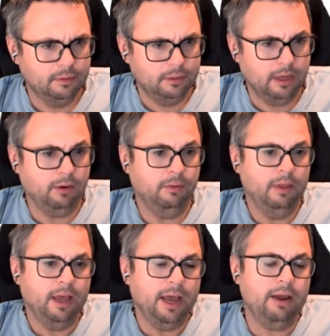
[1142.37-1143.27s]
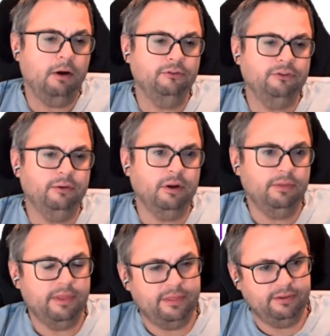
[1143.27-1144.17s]
Oh, I also know
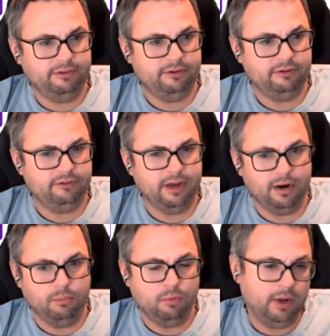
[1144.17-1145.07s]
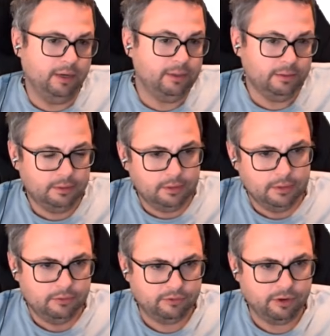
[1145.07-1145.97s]
that this digit's not a 1.
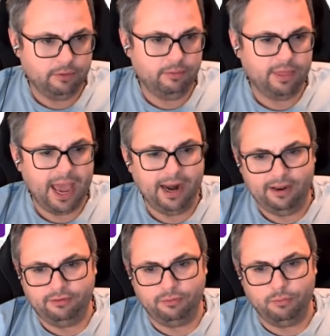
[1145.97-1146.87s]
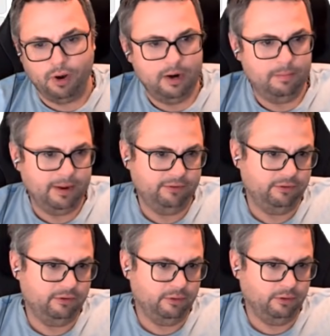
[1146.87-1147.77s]
So that is a 1 by
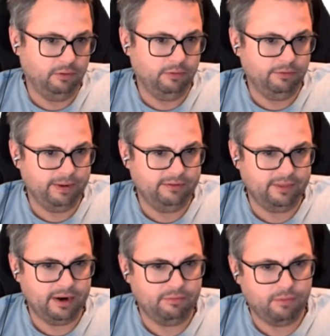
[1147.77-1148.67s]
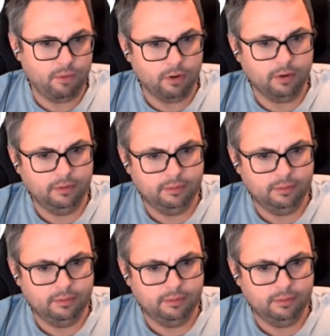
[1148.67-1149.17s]
Sudoku, which makes that a 4.